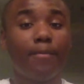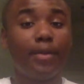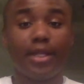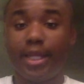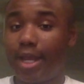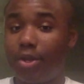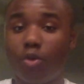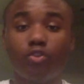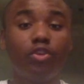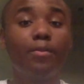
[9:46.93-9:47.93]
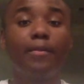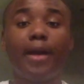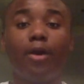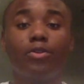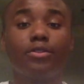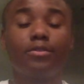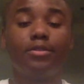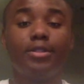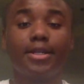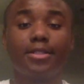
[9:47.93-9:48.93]
But he had no superpowers,
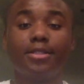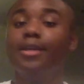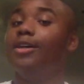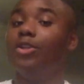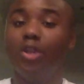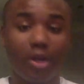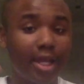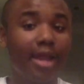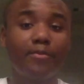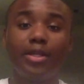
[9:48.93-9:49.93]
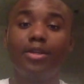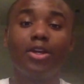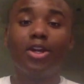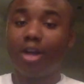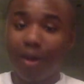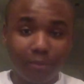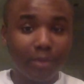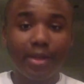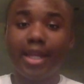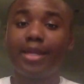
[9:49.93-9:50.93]
just looking at me,
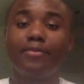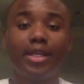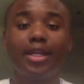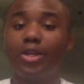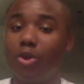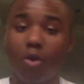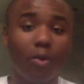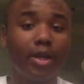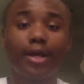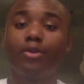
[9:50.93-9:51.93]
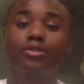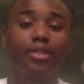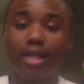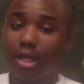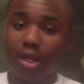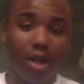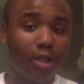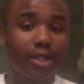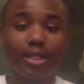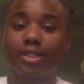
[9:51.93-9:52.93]
complimenting me, and no one else, and
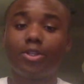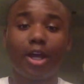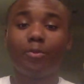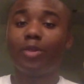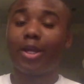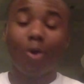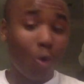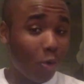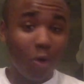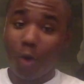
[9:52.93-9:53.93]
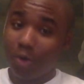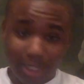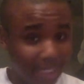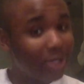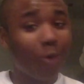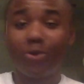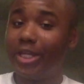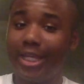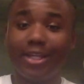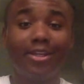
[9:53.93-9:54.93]
all of this. And I'm like, oh, okie
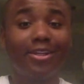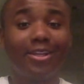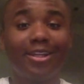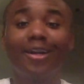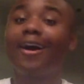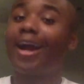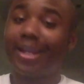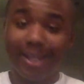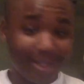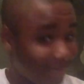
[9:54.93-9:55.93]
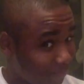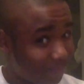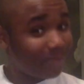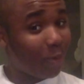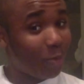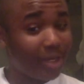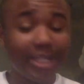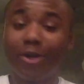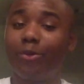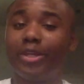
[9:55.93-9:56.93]
dokie. Like,
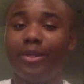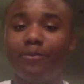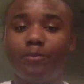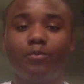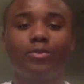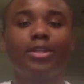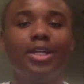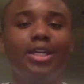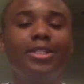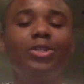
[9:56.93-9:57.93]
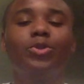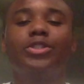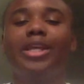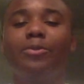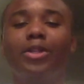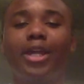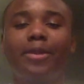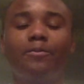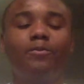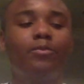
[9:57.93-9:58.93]
okie dokie. Teacher's table again.